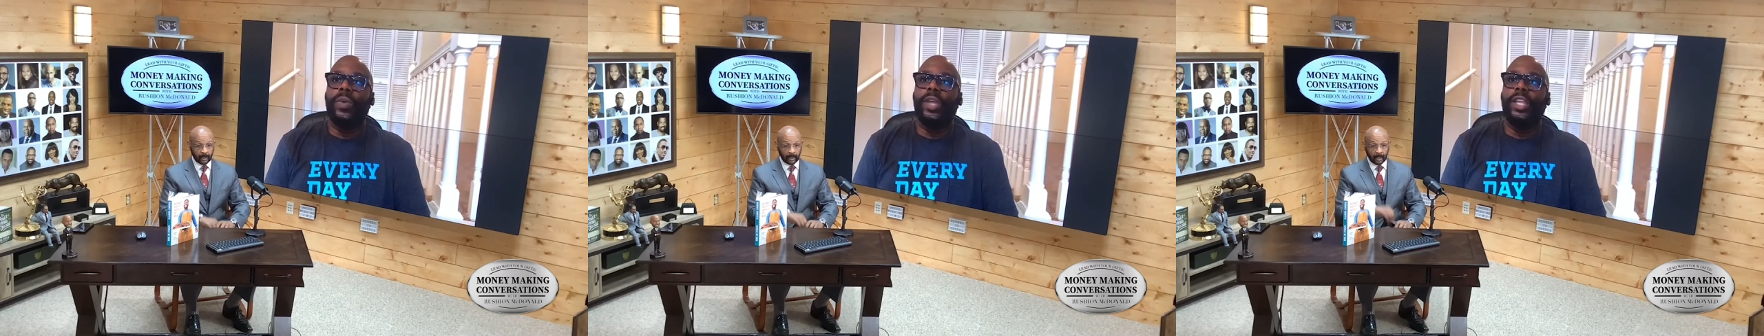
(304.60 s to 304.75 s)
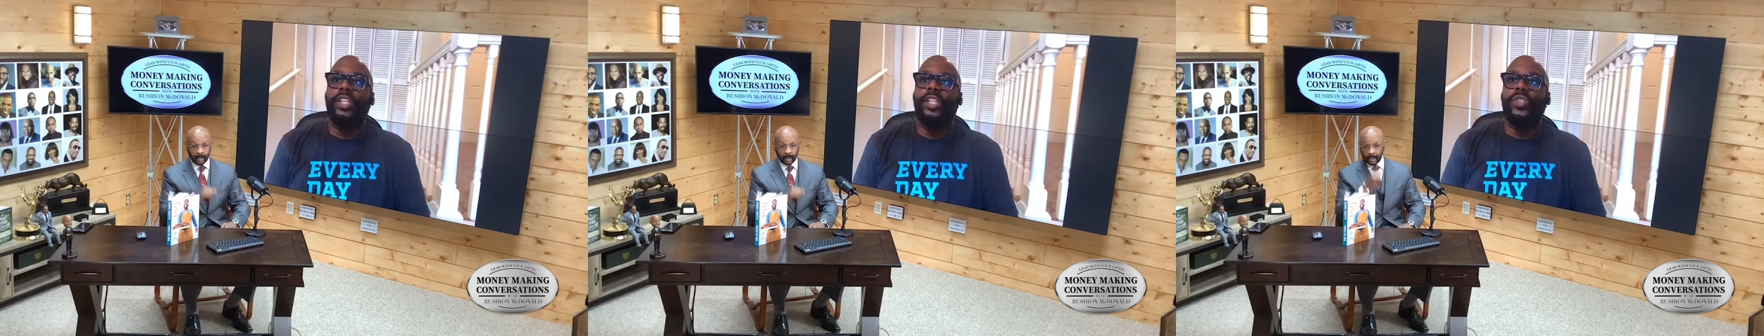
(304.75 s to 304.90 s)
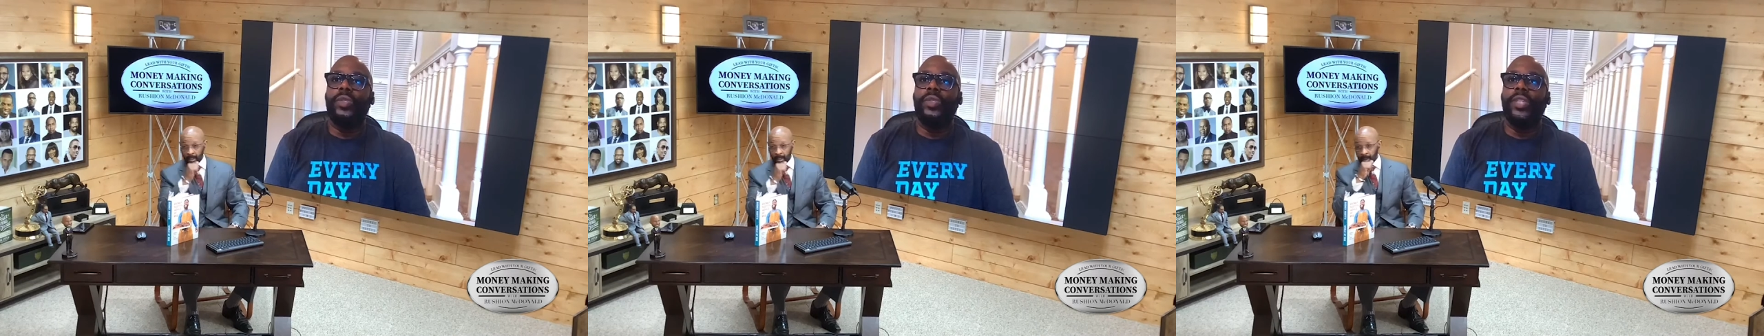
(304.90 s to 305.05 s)
in your
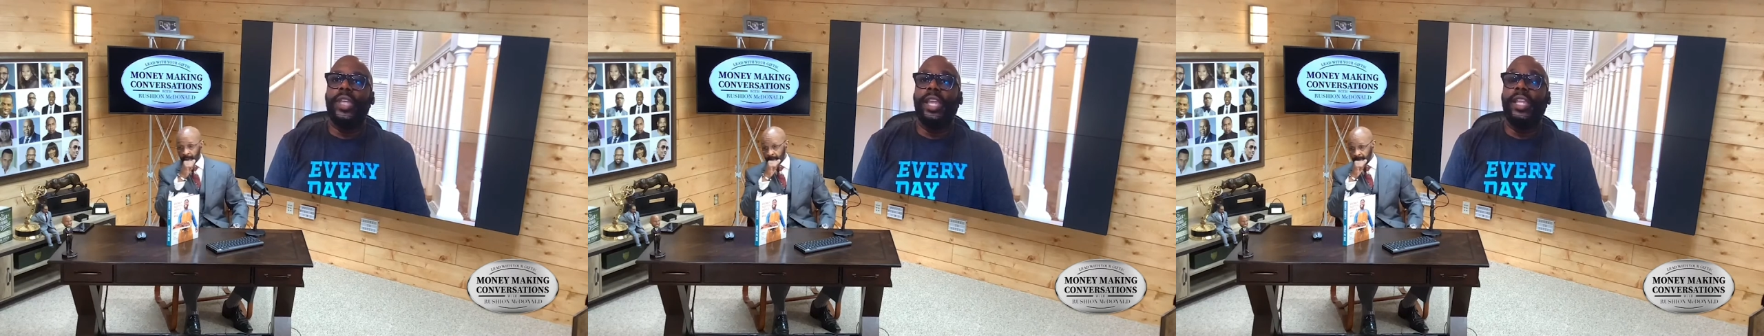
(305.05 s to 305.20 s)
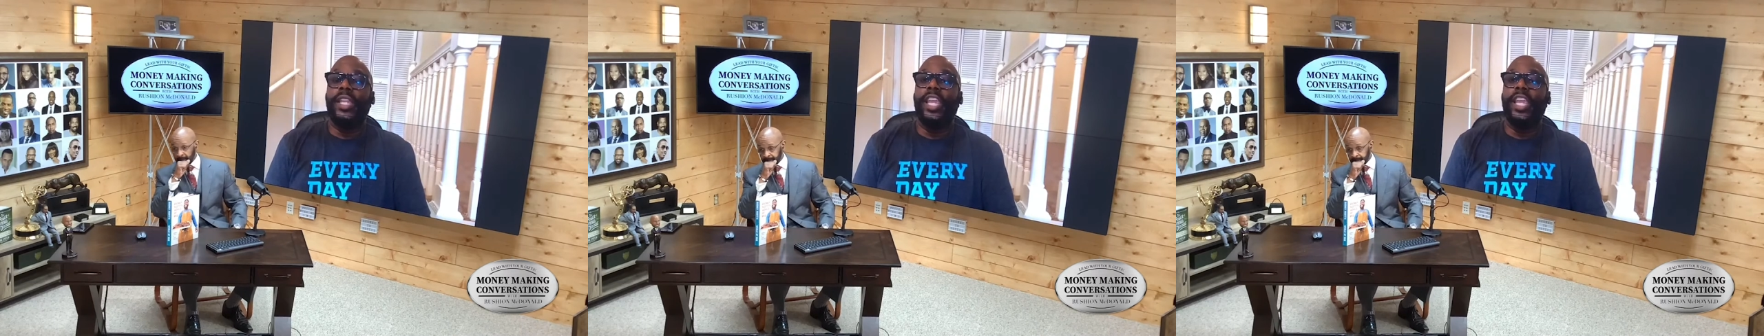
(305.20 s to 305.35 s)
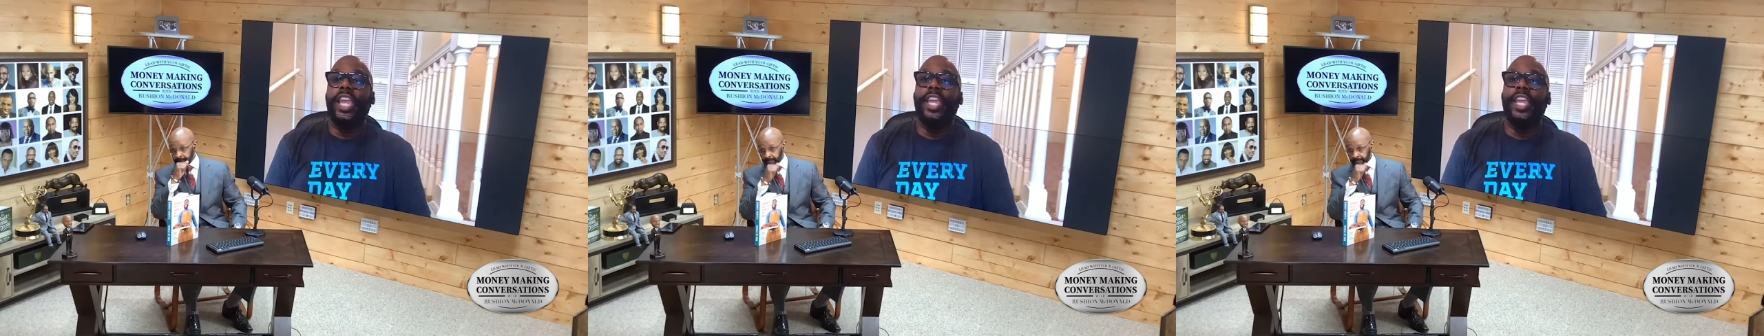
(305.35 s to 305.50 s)
way that you
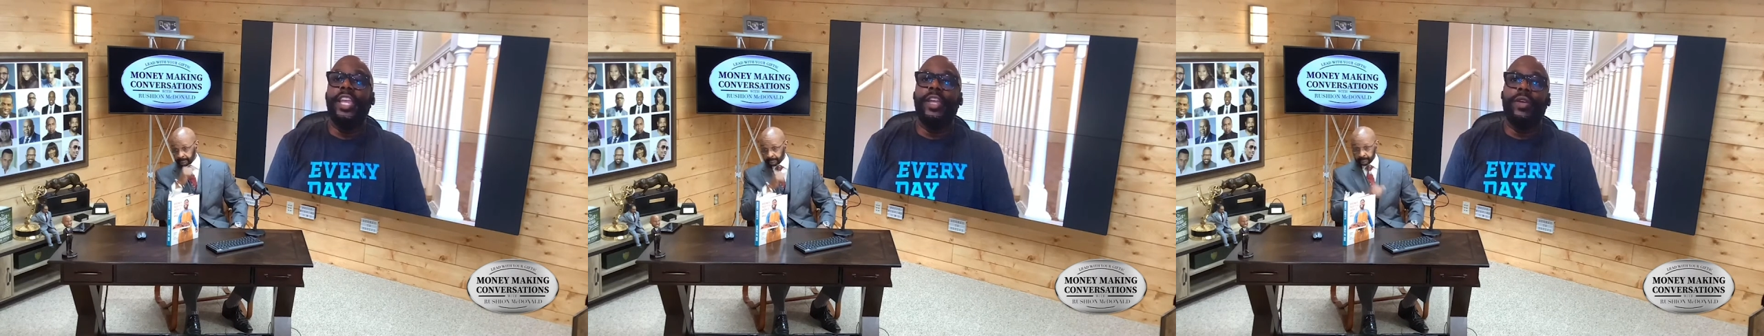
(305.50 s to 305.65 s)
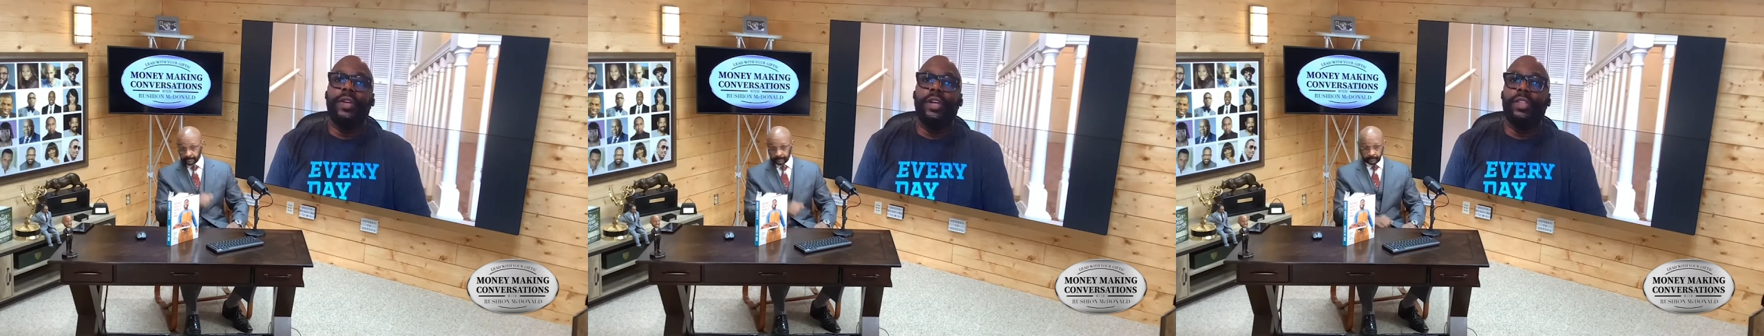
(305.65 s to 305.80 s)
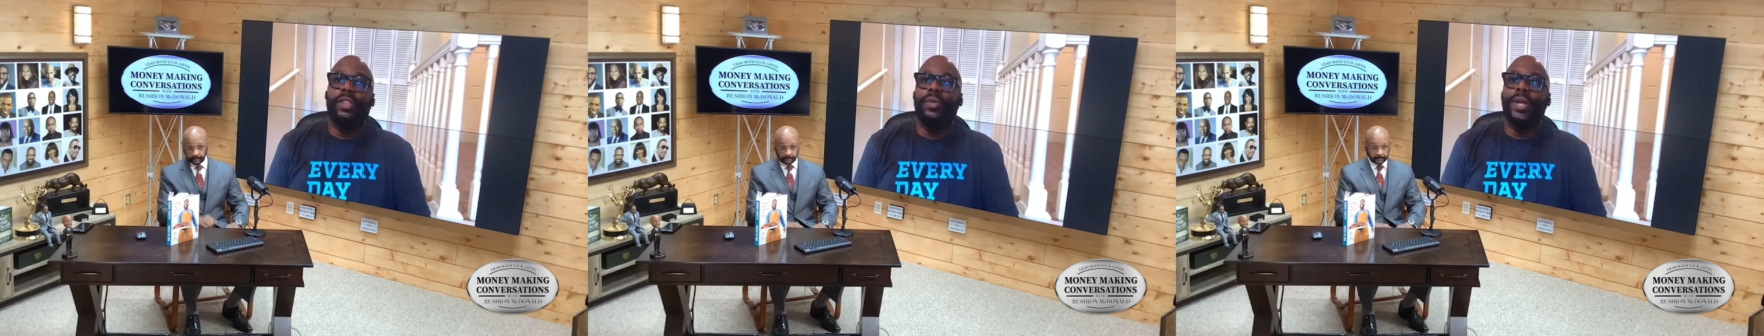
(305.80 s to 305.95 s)
can't
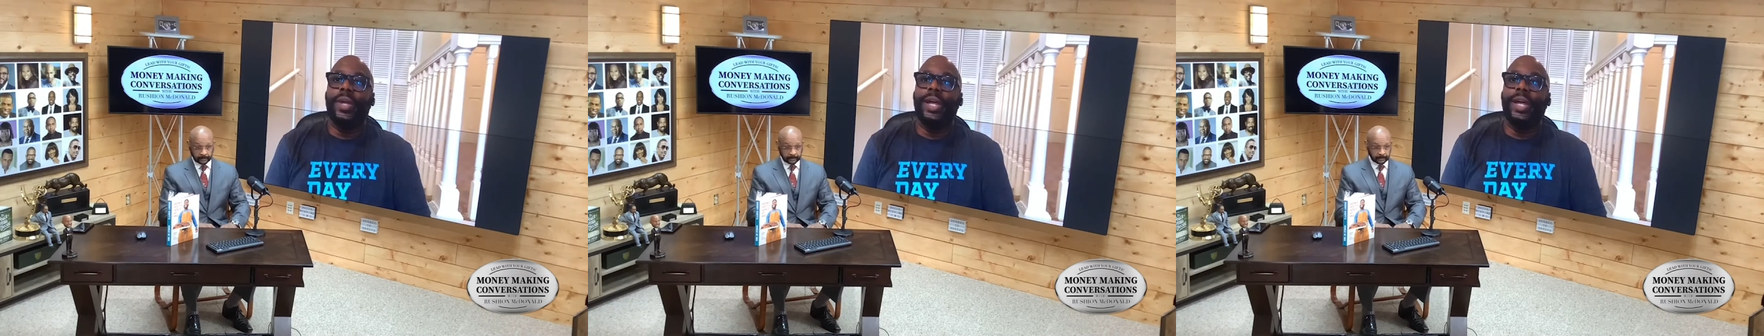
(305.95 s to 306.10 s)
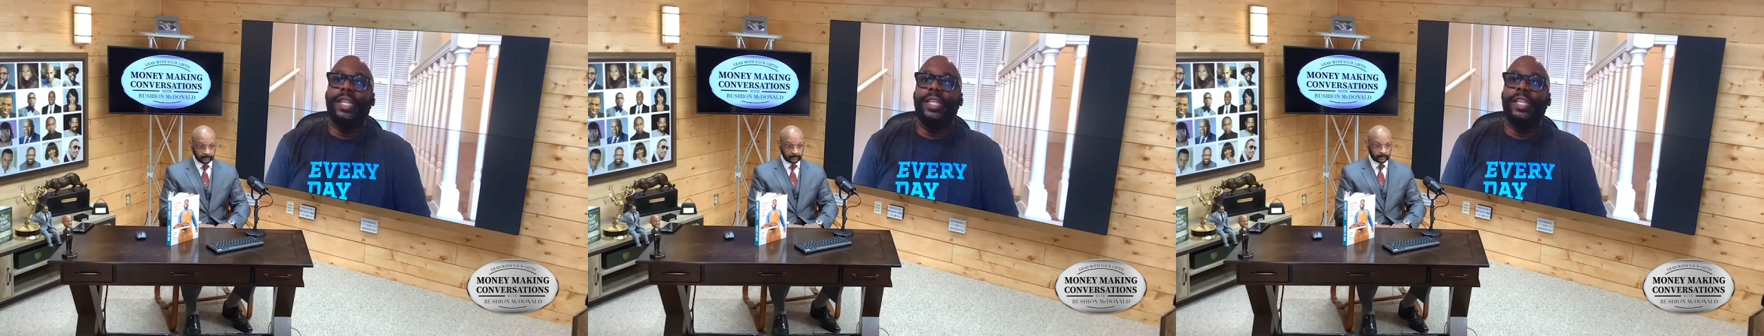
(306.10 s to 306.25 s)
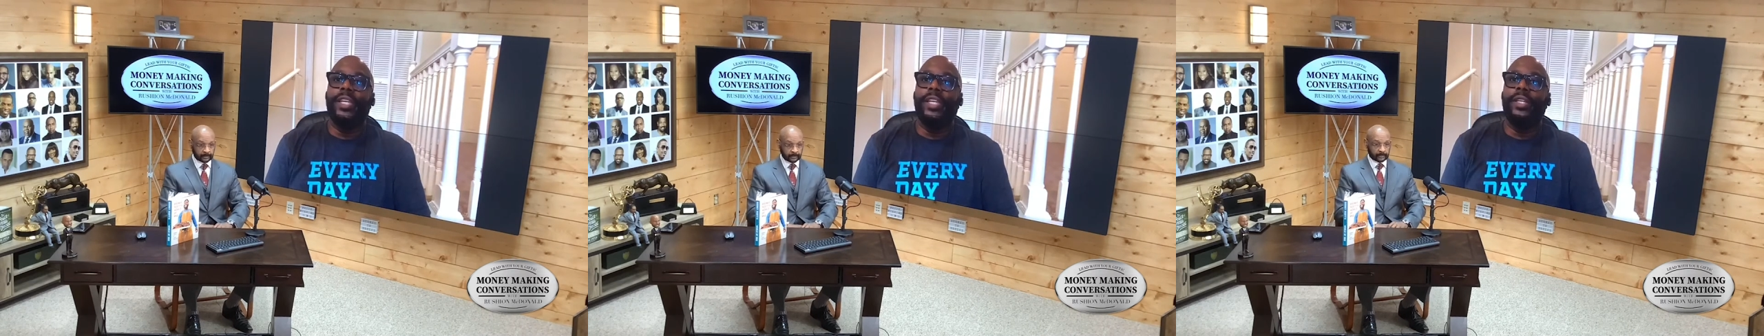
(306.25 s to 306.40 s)
hear other
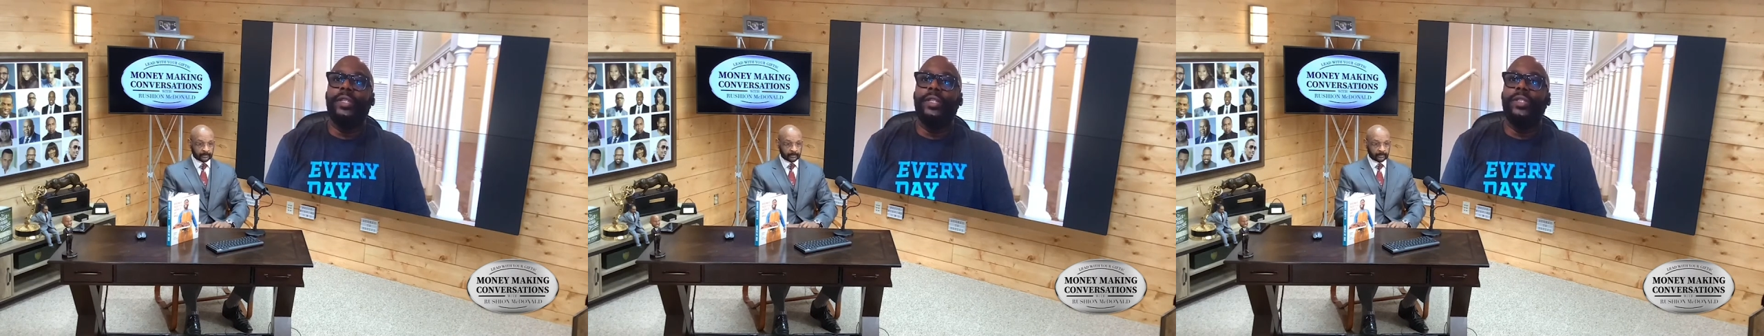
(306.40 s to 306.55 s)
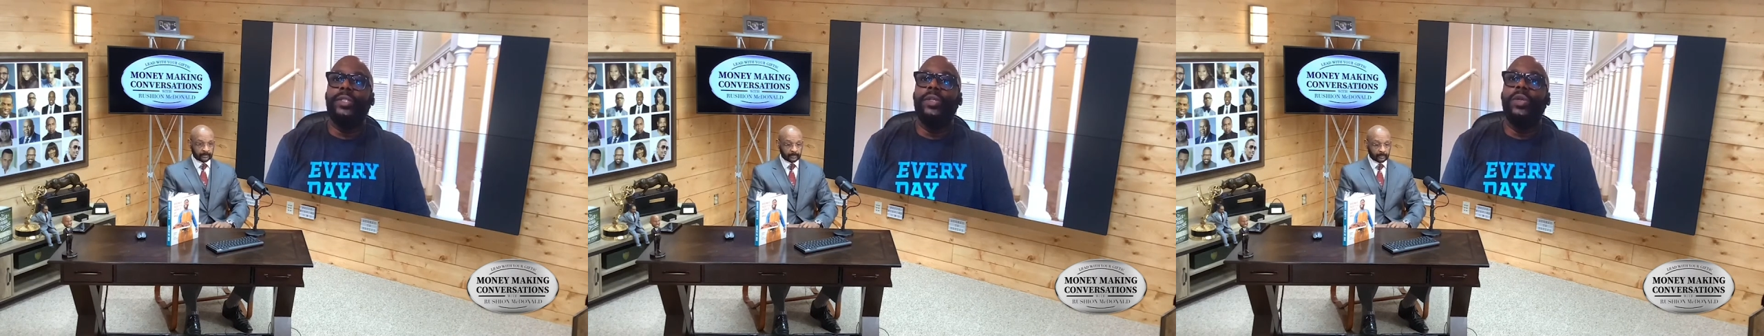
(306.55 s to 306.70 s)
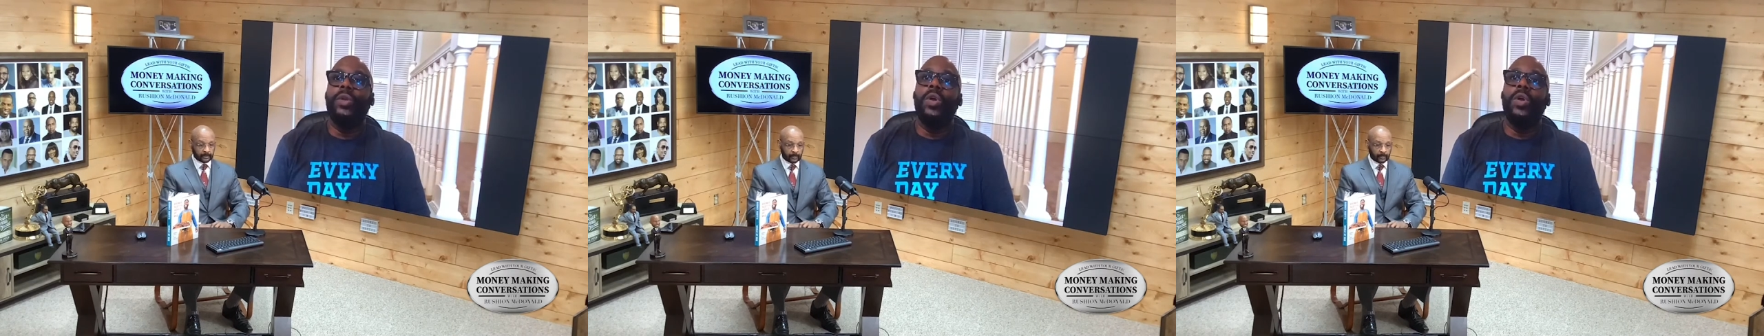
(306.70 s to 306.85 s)

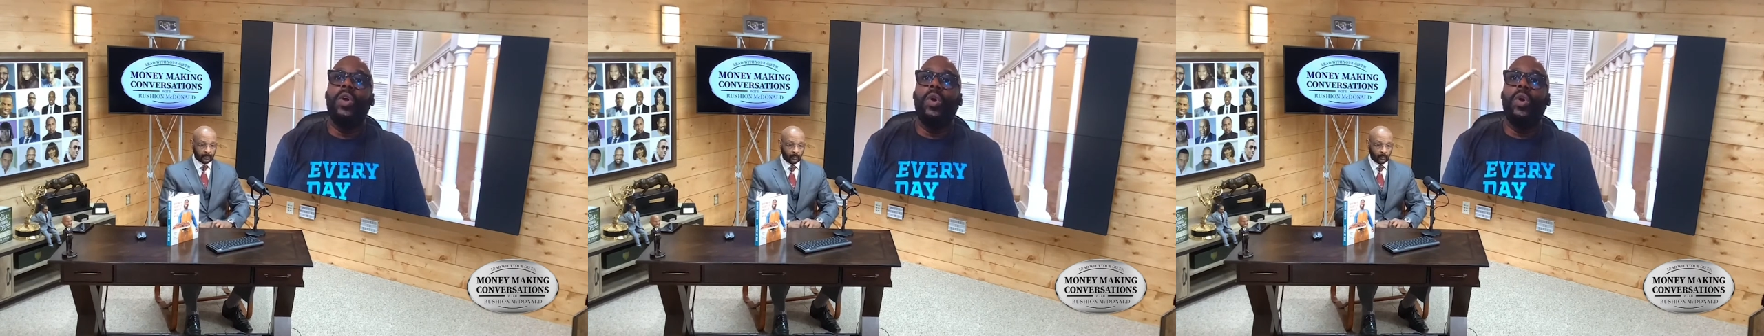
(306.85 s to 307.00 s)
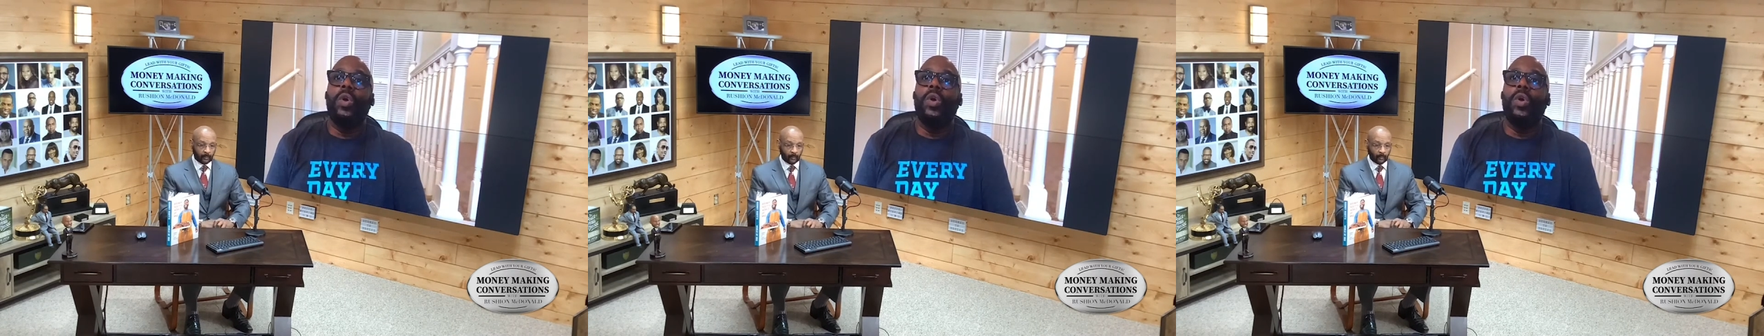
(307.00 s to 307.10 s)
ideas